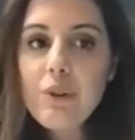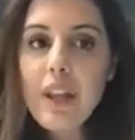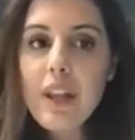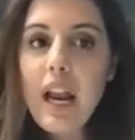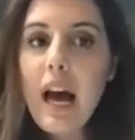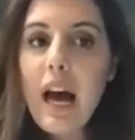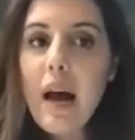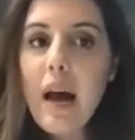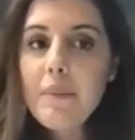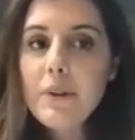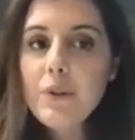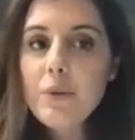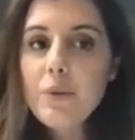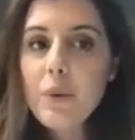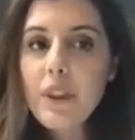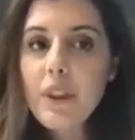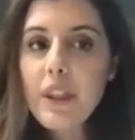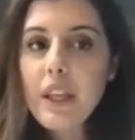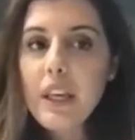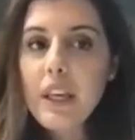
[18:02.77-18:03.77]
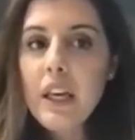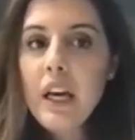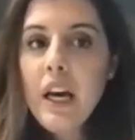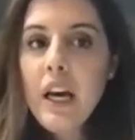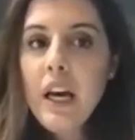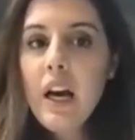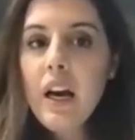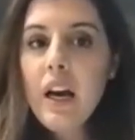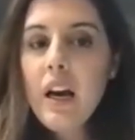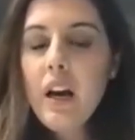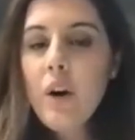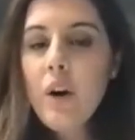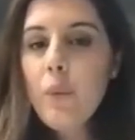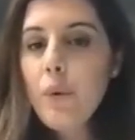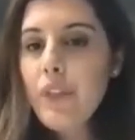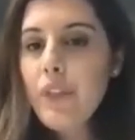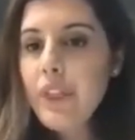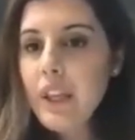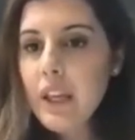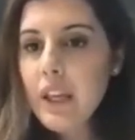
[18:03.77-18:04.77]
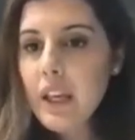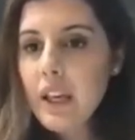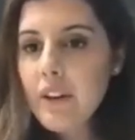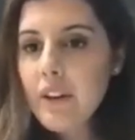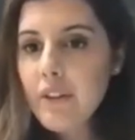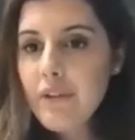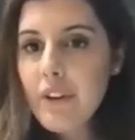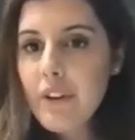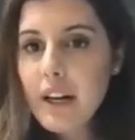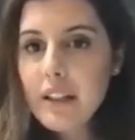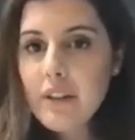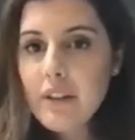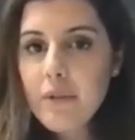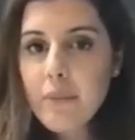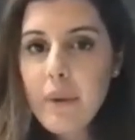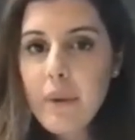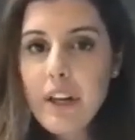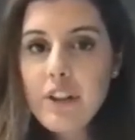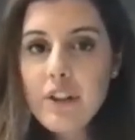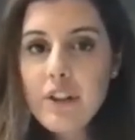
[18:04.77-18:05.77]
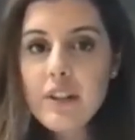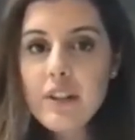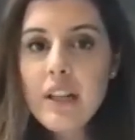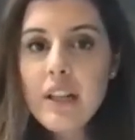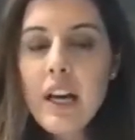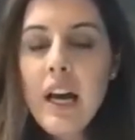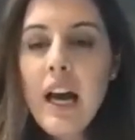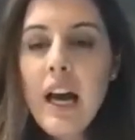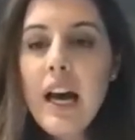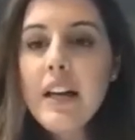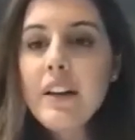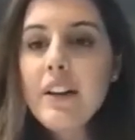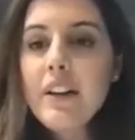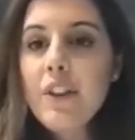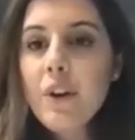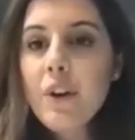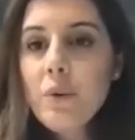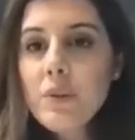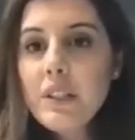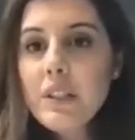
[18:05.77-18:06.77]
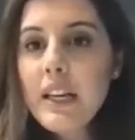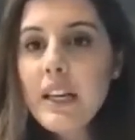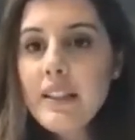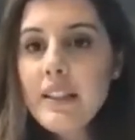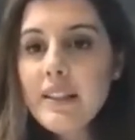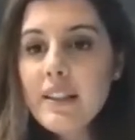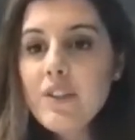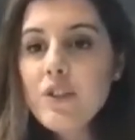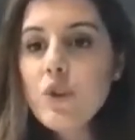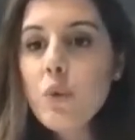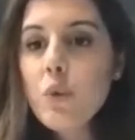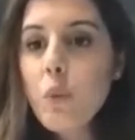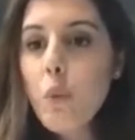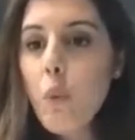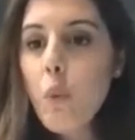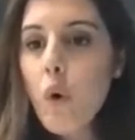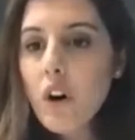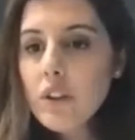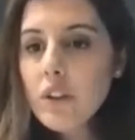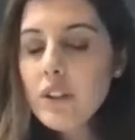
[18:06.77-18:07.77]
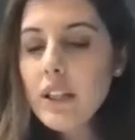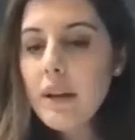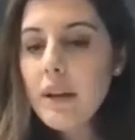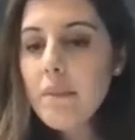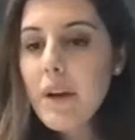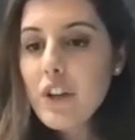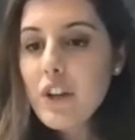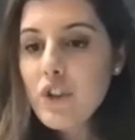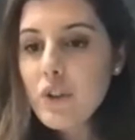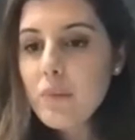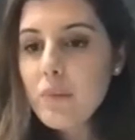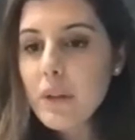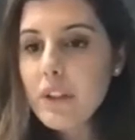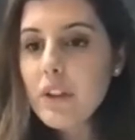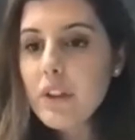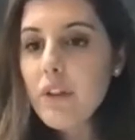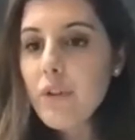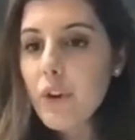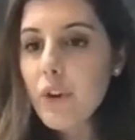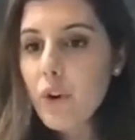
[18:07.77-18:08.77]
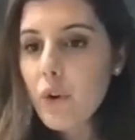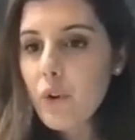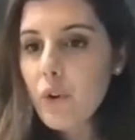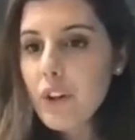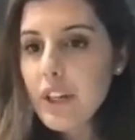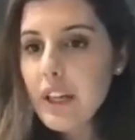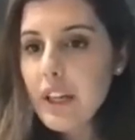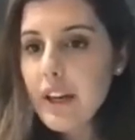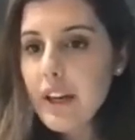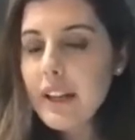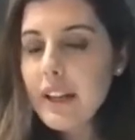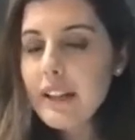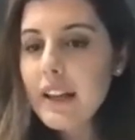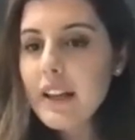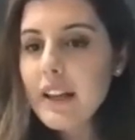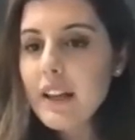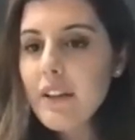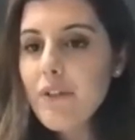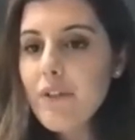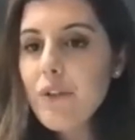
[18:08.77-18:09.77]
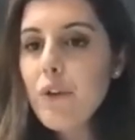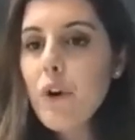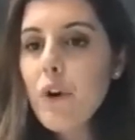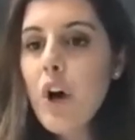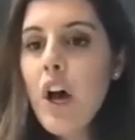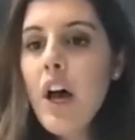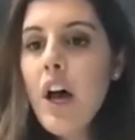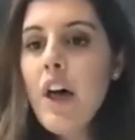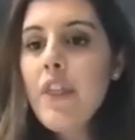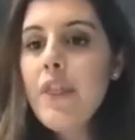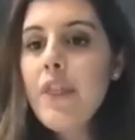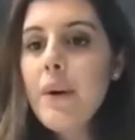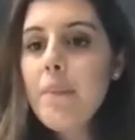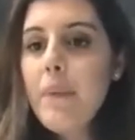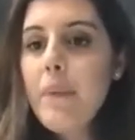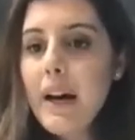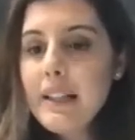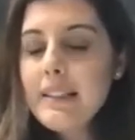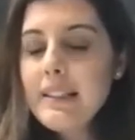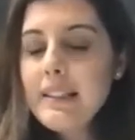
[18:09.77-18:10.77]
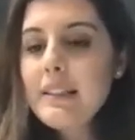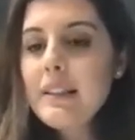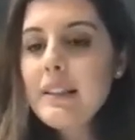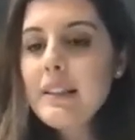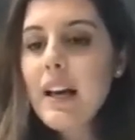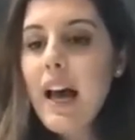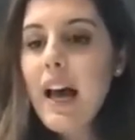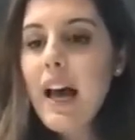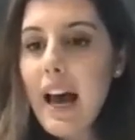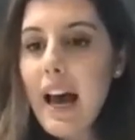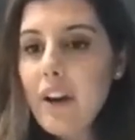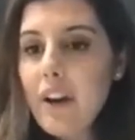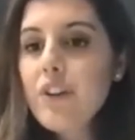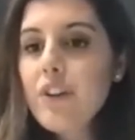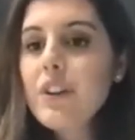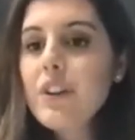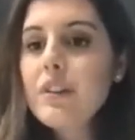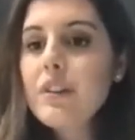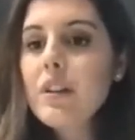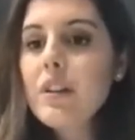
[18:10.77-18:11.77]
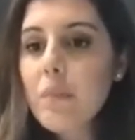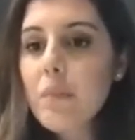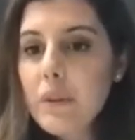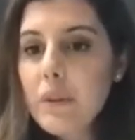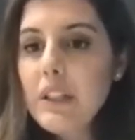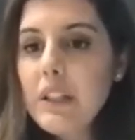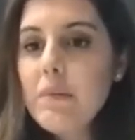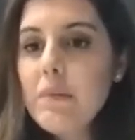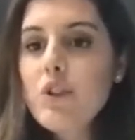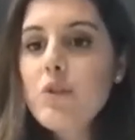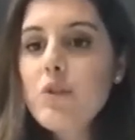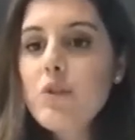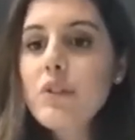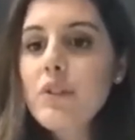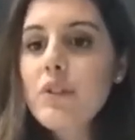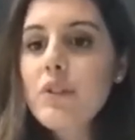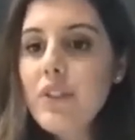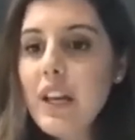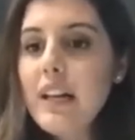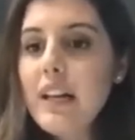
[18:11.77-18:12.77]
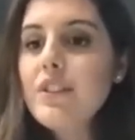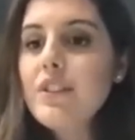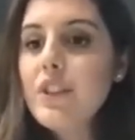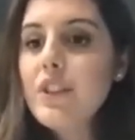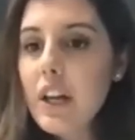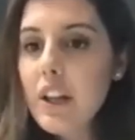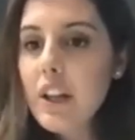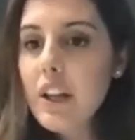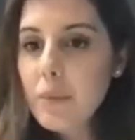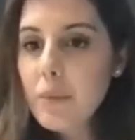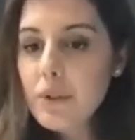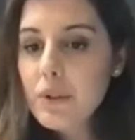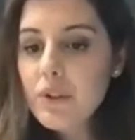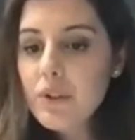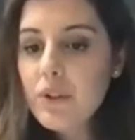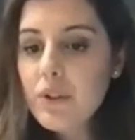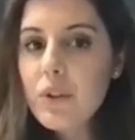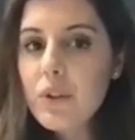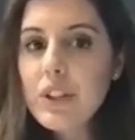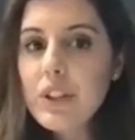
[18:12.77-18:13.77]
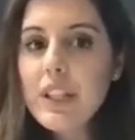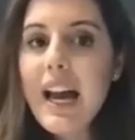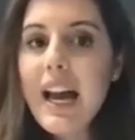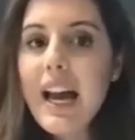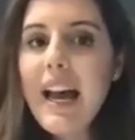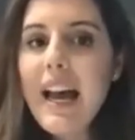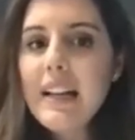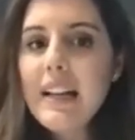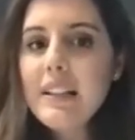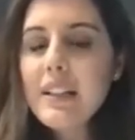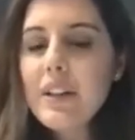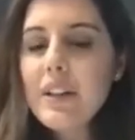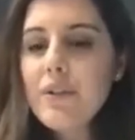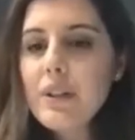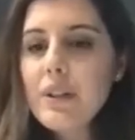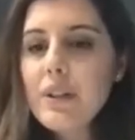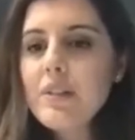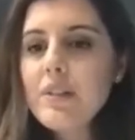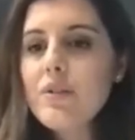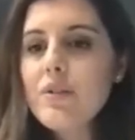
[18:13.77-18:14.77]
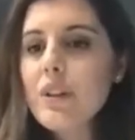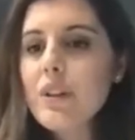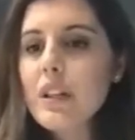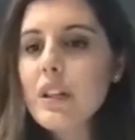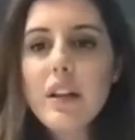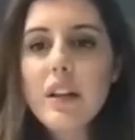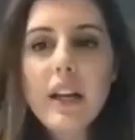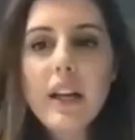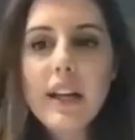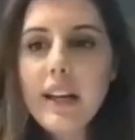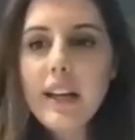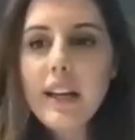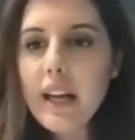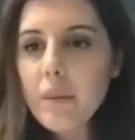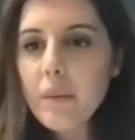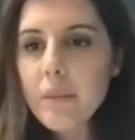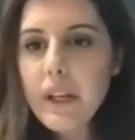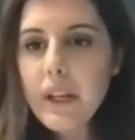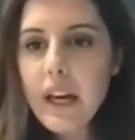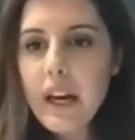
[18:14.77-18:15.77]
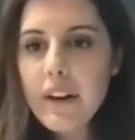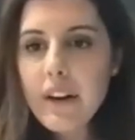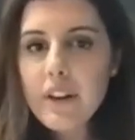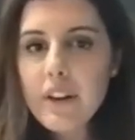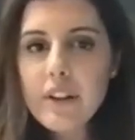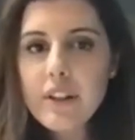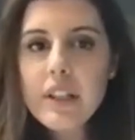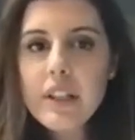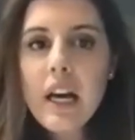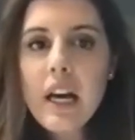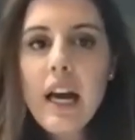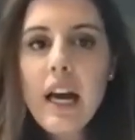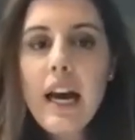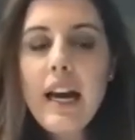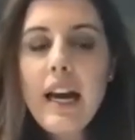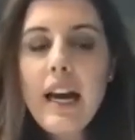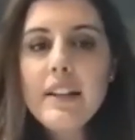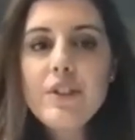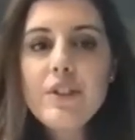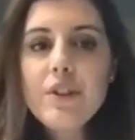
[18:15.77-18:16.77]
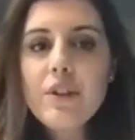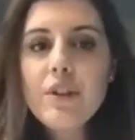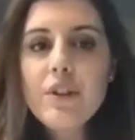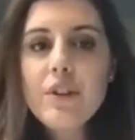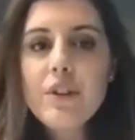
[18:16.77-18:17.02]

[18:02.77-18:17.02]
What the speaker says: happens with the refractive patients. And in those cases, you want a measurement of the cornea that can give you the best accurate, complete measurement of the anterior and the posterior cornea, and decreases your ELP errors and your